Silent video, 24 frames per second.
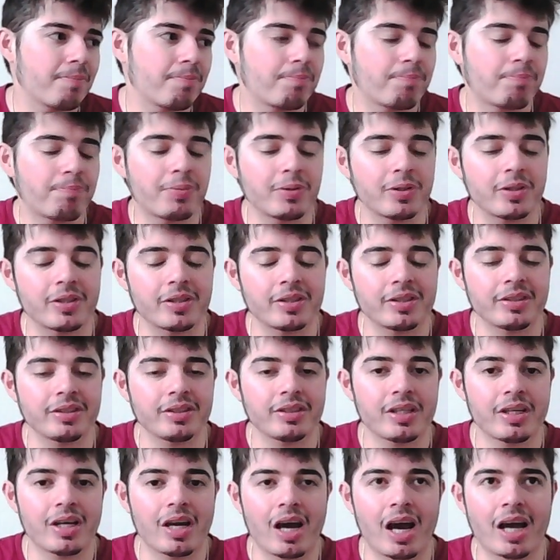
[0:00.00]
But
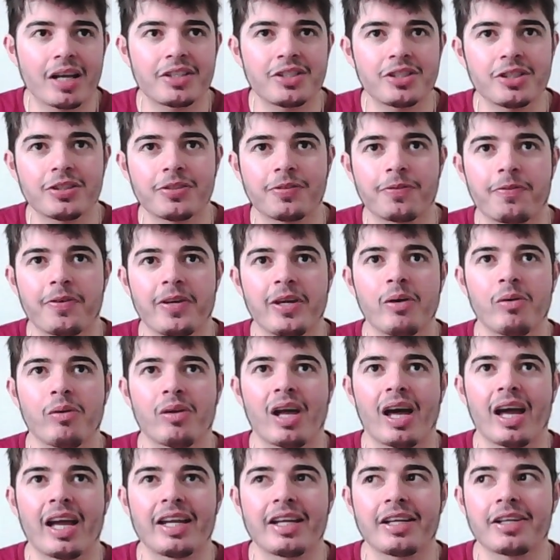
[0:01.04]
I just feel
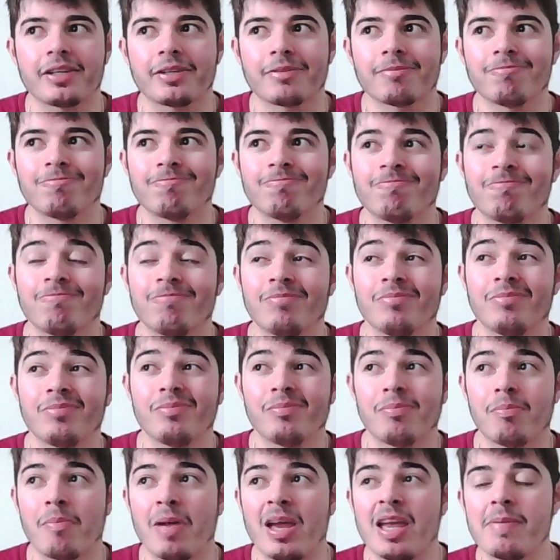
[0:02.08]
like
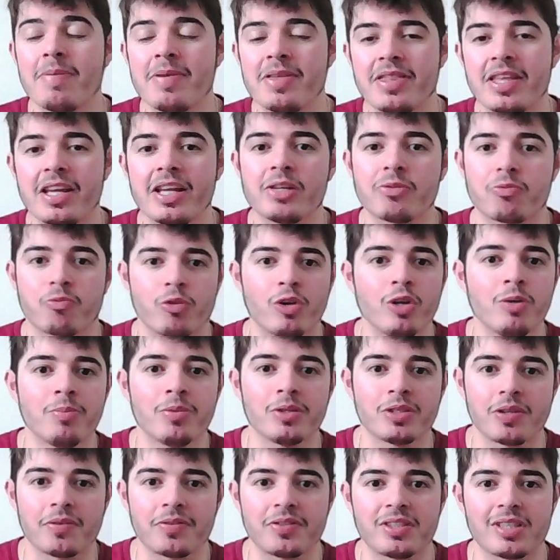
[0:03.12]
maybe these
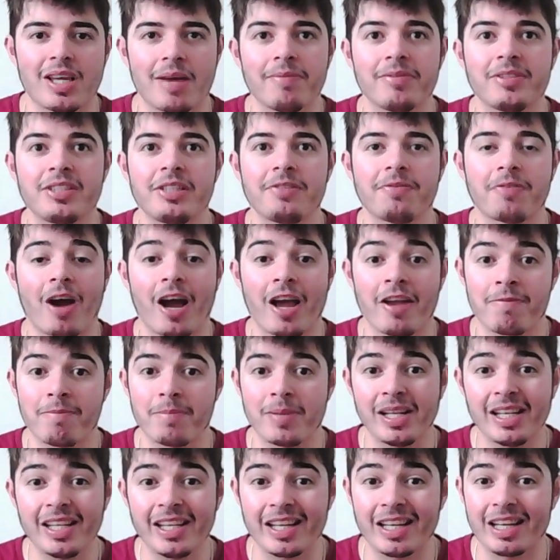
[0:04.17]
rumours of 75
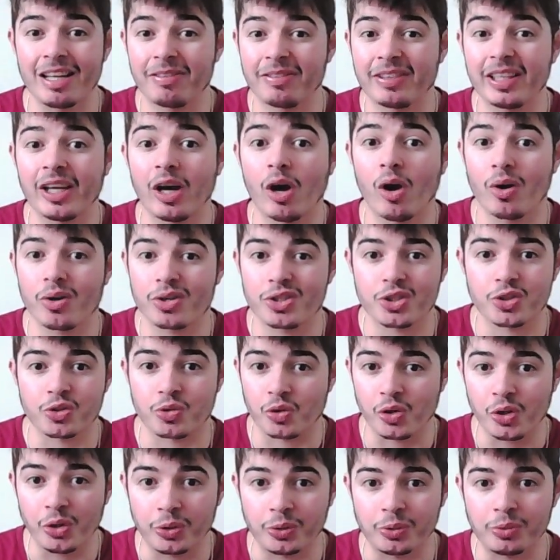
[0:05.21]
million, if they are
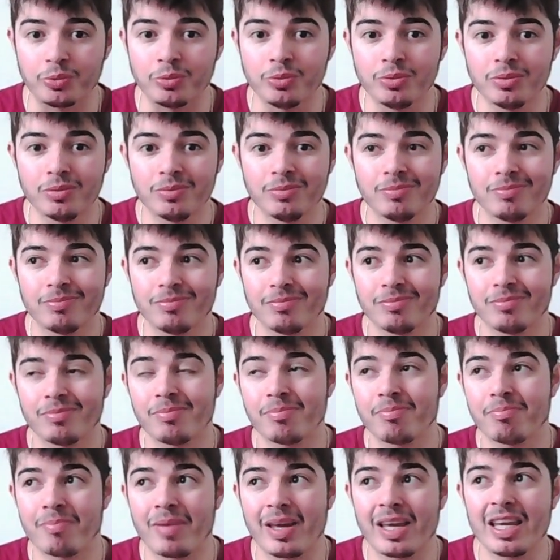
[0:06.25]
true,
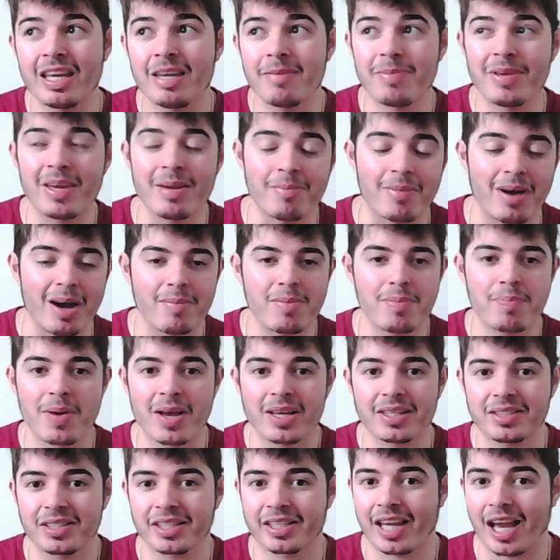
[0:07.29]
maybe it might be
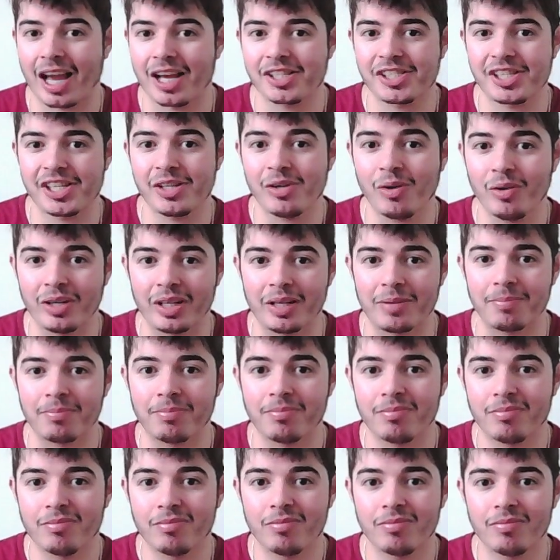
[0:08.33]
best to cash in on him.
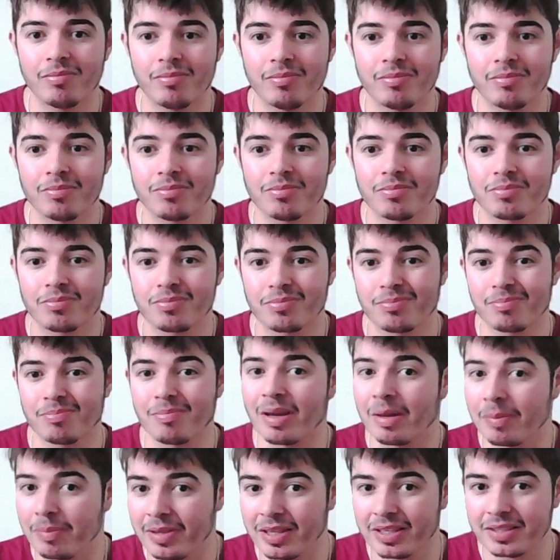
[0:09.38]

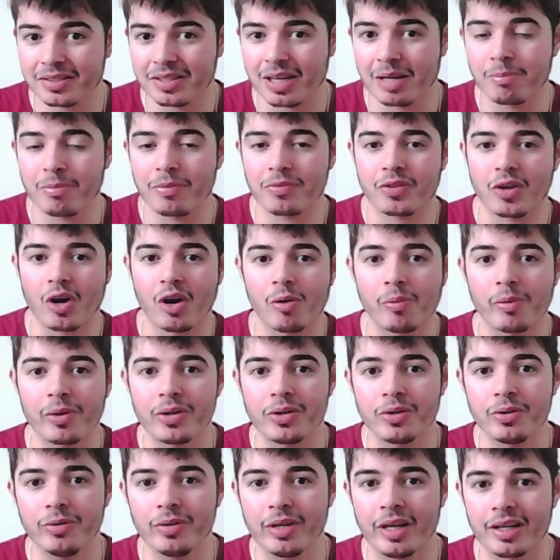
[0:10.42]
Maybe the same with Darwin
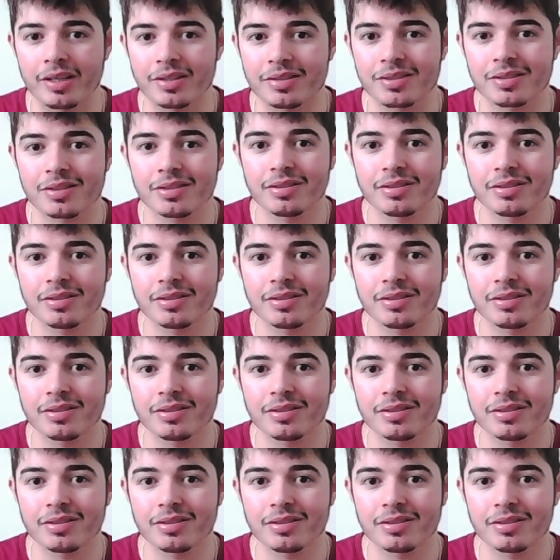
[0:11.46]
Núñez.